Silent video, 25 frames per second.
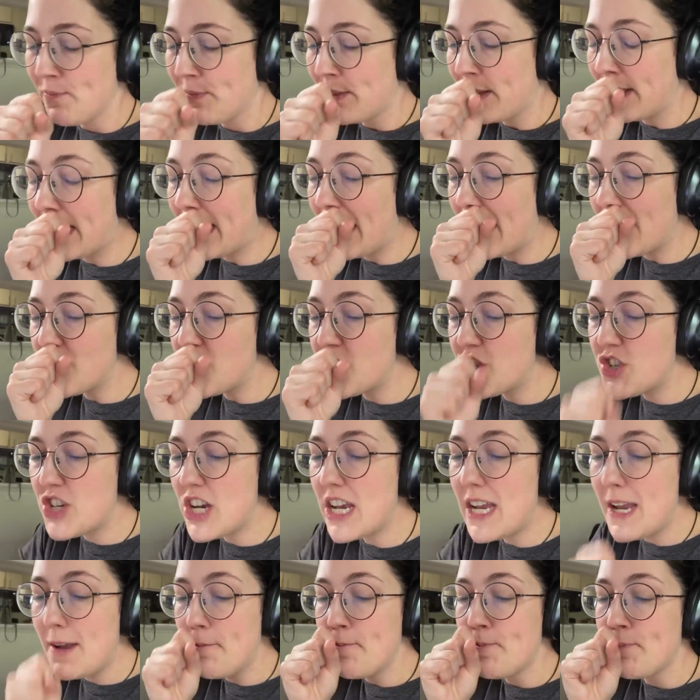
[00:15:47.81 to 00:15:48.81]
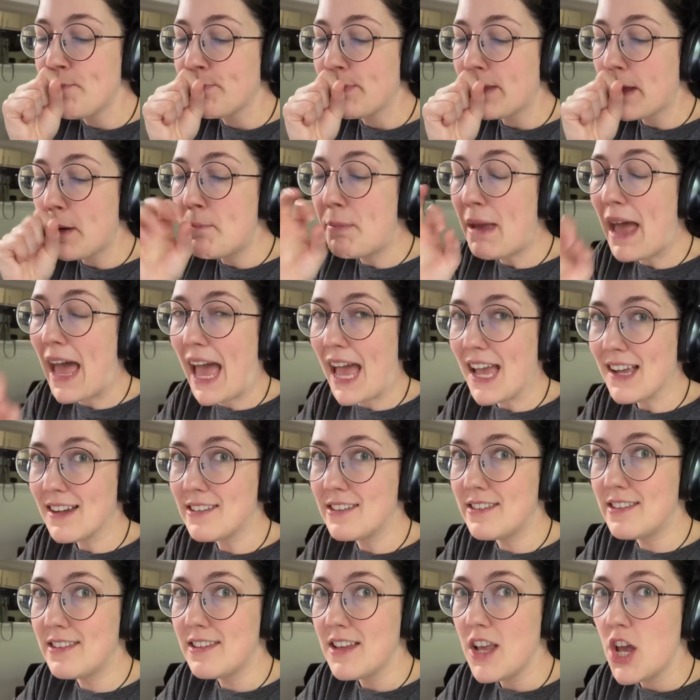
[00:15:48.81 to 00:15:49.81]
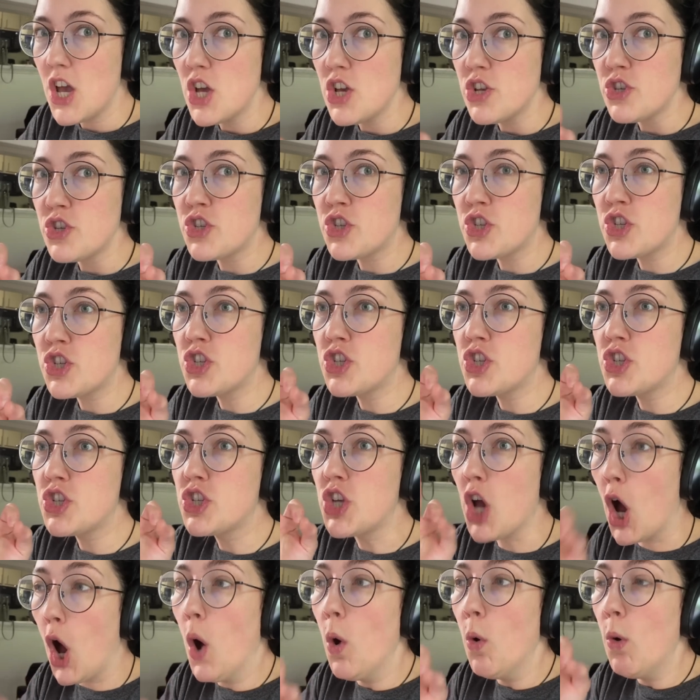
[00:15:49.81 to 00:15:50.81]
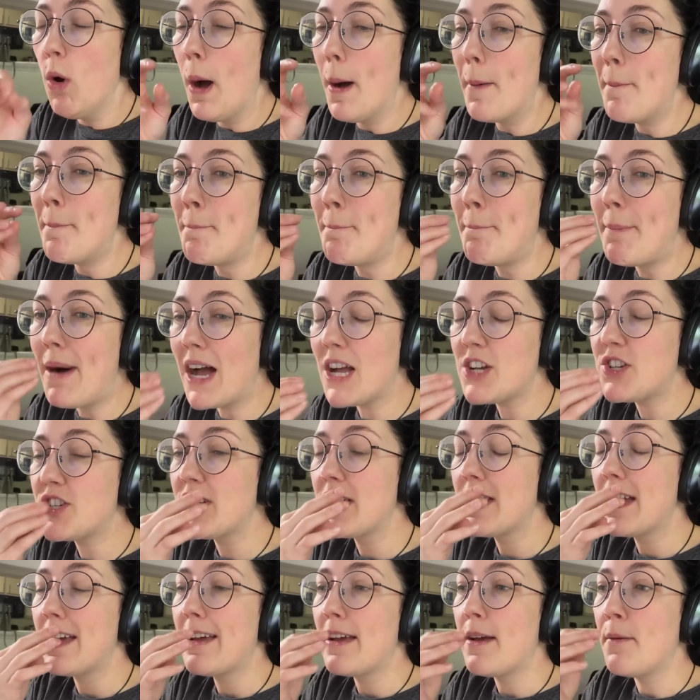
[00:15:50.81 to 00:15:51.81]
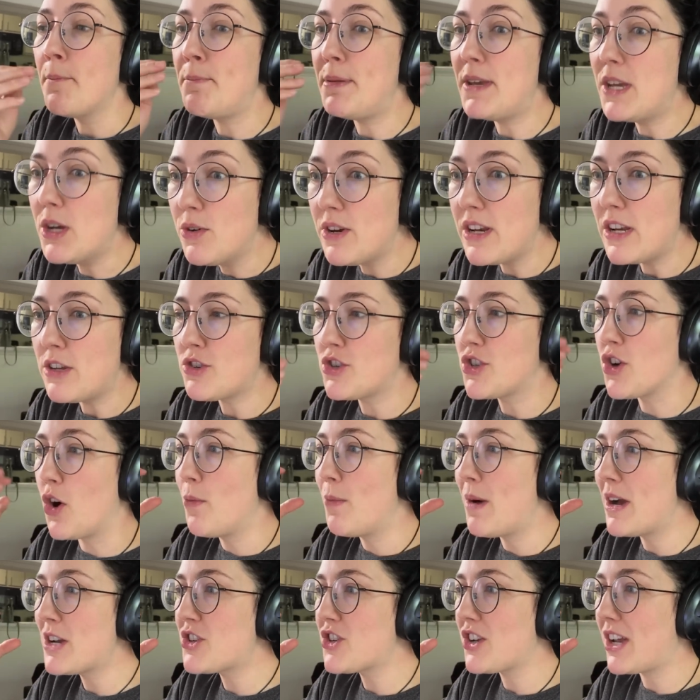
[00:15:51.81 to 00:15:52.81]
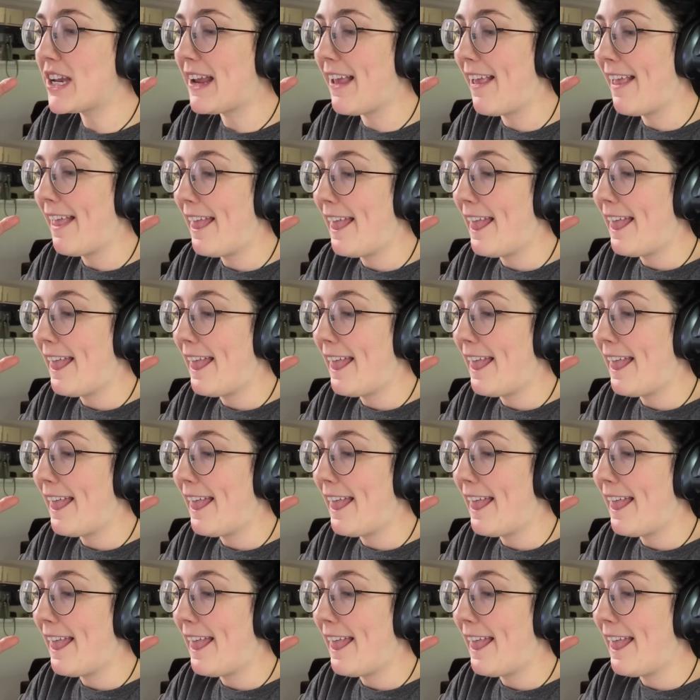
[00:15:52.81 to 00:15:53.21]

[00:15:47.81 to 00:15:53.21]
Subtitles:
Like, she packs so much beauty, so much like